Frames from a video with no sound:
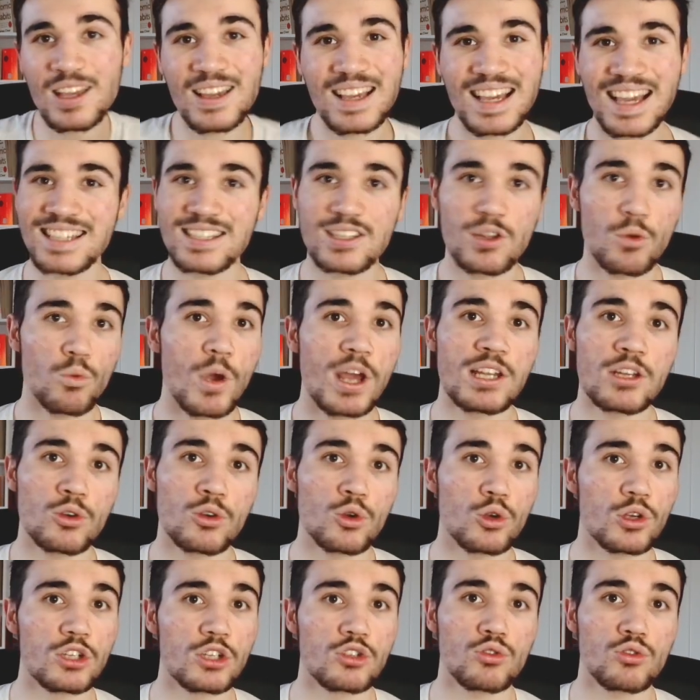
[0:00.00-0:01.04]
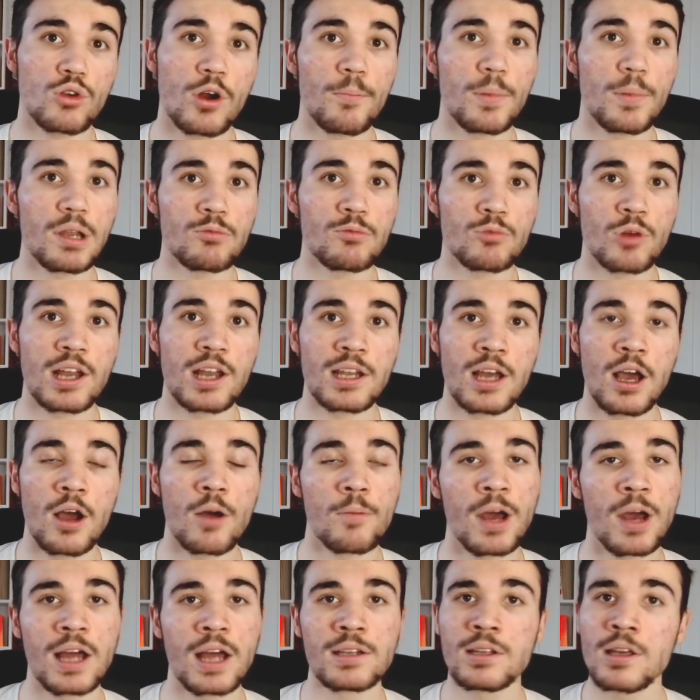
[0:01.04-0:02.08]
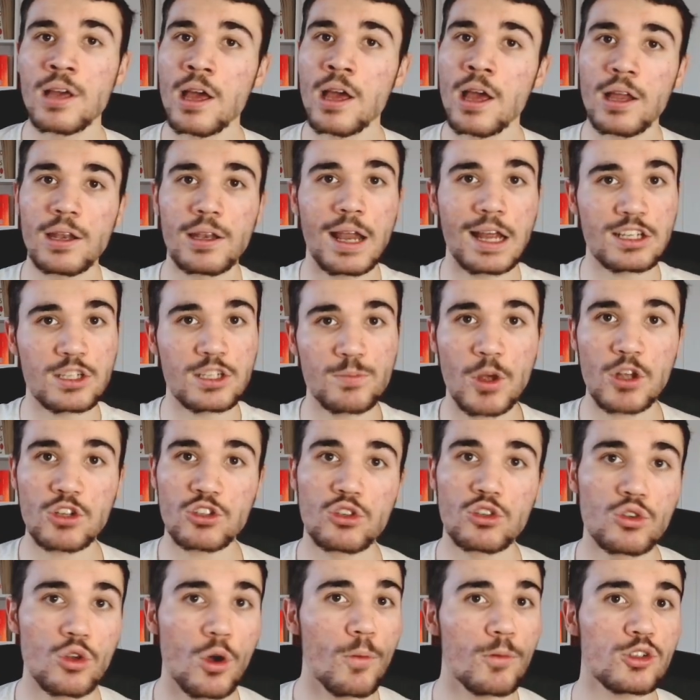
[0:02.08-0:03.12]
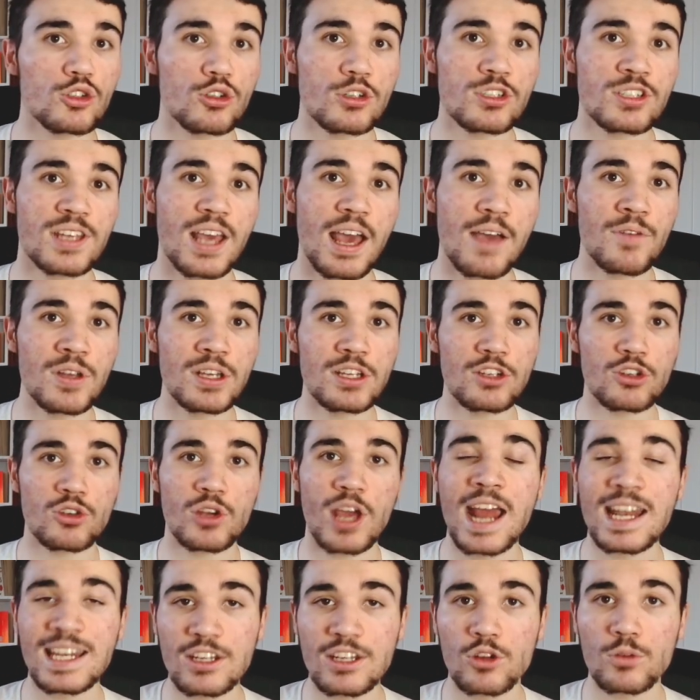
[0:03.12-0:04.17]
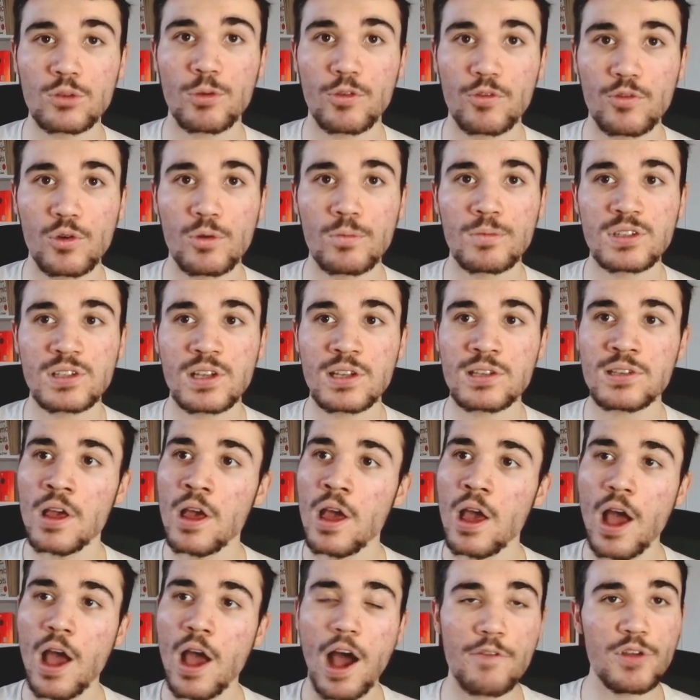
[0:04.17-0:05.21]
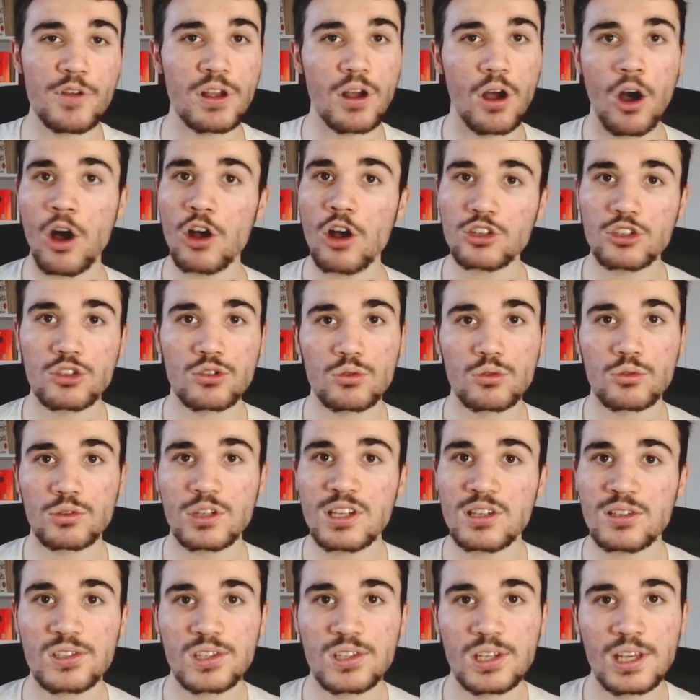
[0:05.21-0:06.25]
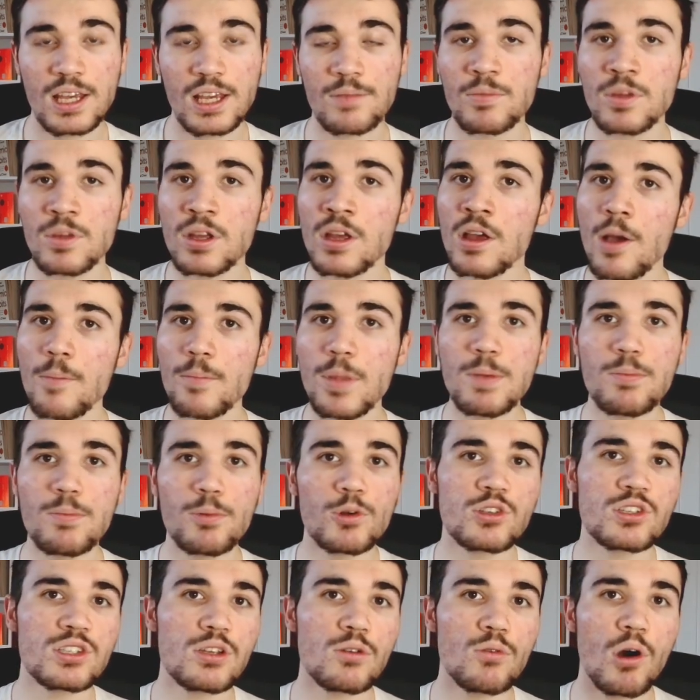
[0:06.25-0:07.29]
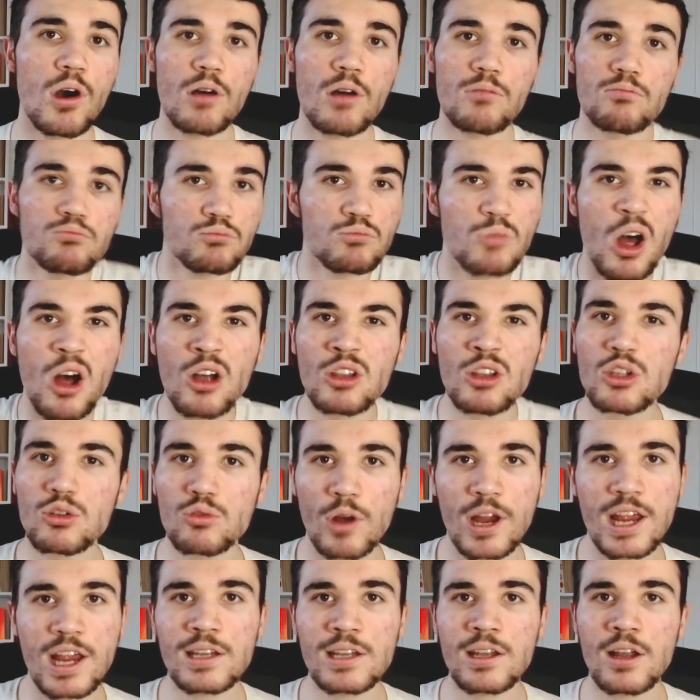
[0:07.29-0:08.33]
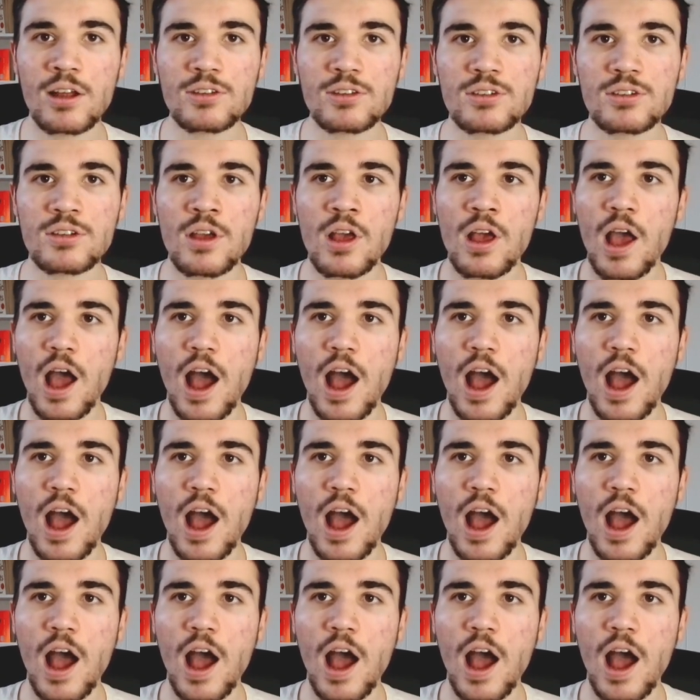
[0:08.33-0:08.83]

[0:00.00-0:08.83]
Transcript: It's the way the cookie's crumbling right now, man. Like, Spurs cannot string together any, any good performances. I think Arsenal, this team, people are still underrating us.